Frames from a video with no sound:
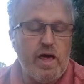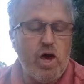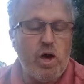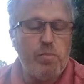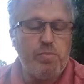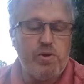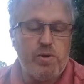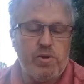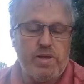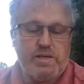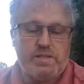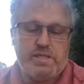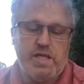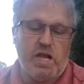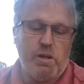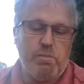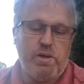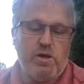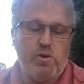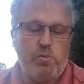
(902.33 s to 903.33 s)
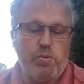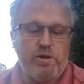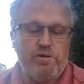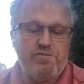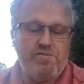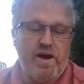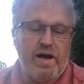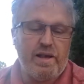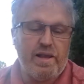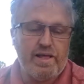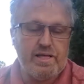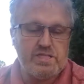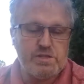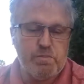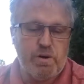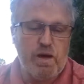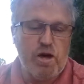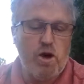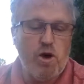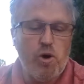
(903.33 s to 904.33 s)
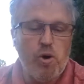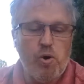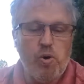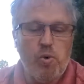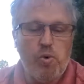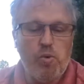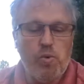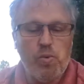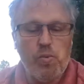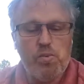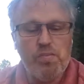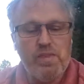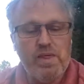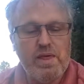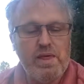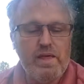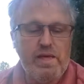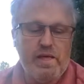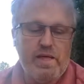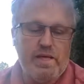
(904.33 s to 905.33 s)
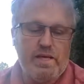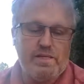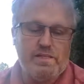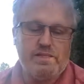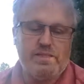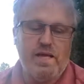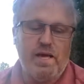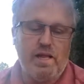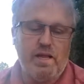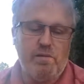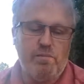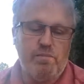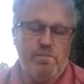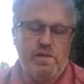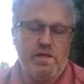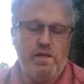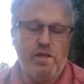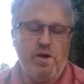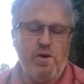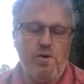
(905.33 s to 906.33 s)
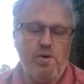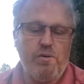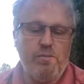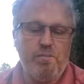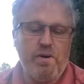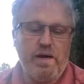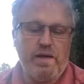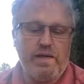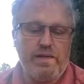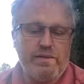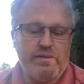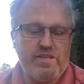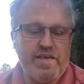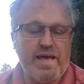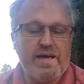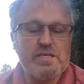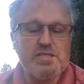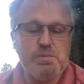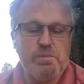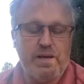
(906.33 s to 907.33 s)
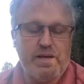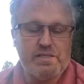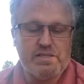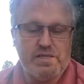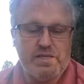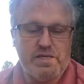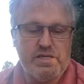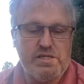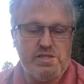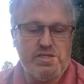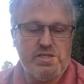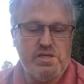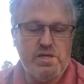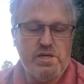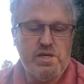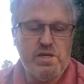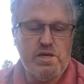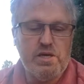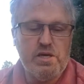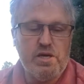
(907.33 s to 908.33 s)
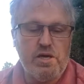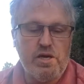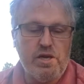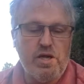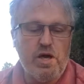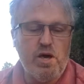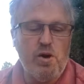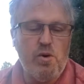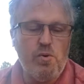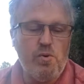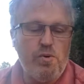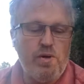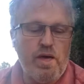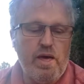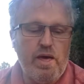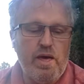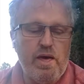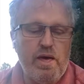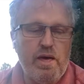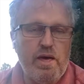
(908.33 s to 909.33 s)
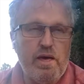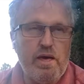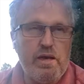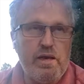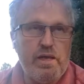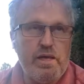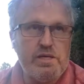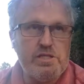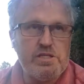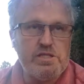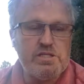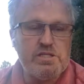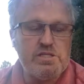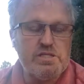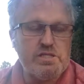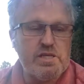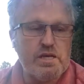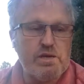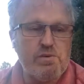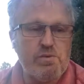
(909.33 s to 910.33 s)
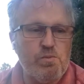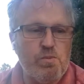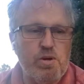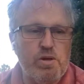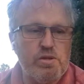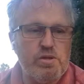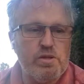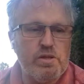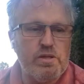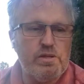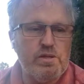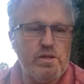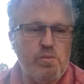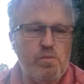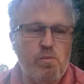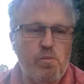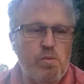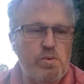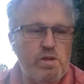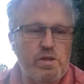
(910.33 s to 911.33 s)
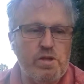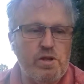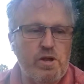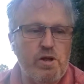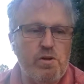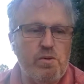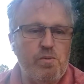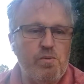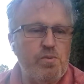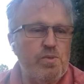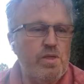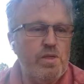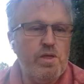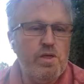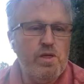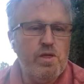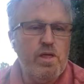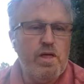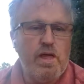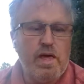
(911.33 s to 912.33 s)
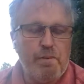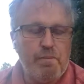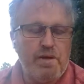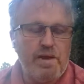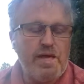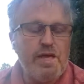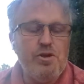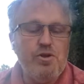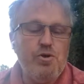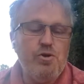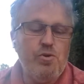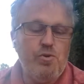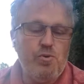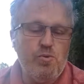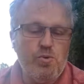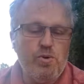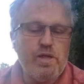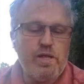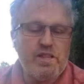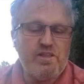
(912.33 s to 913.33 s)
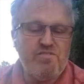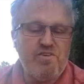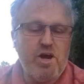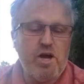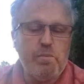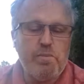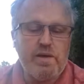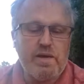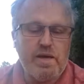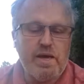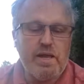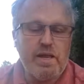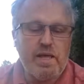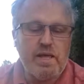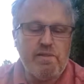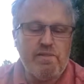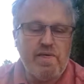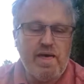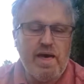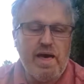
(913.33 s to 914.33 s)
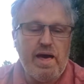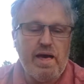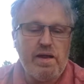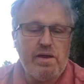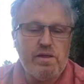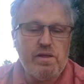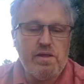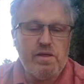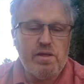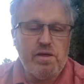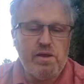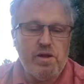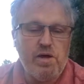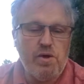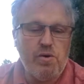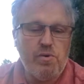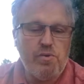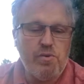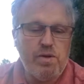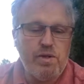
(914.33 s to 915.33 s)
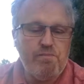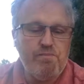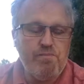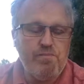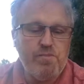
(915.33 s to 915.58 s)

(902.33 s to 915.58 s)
to help you. He's telling me to refinance my home. He's telling, by text message, and it just is like, well, then, but he knew at the very beginning that, it